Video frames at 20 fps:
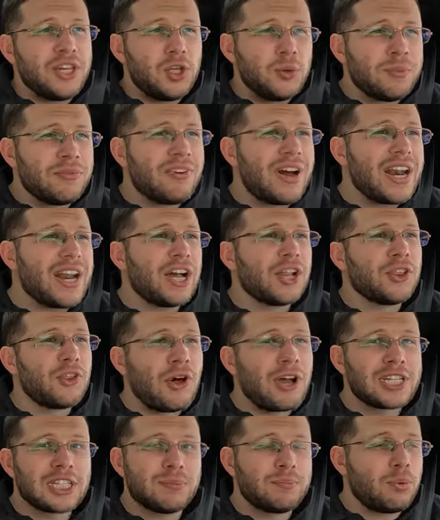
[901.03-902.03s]
but they do provide a
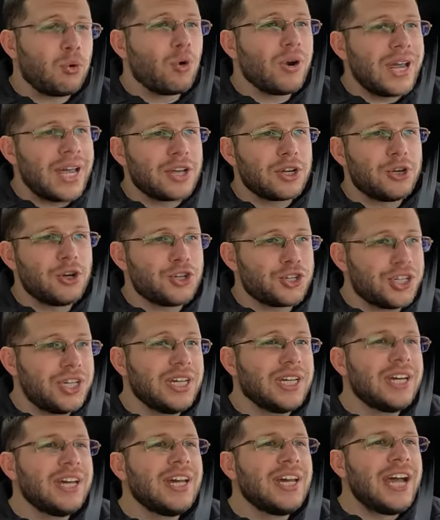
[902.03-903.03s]
lot of support and
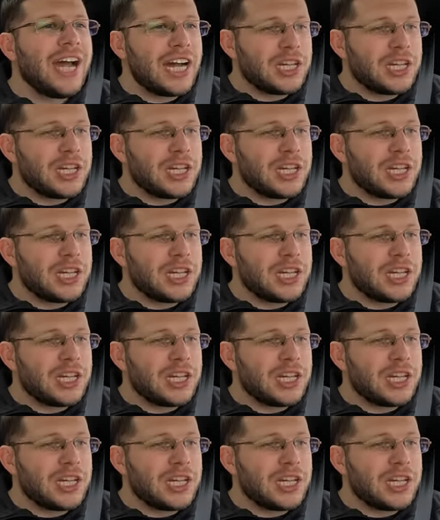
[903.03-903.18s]
cushioning,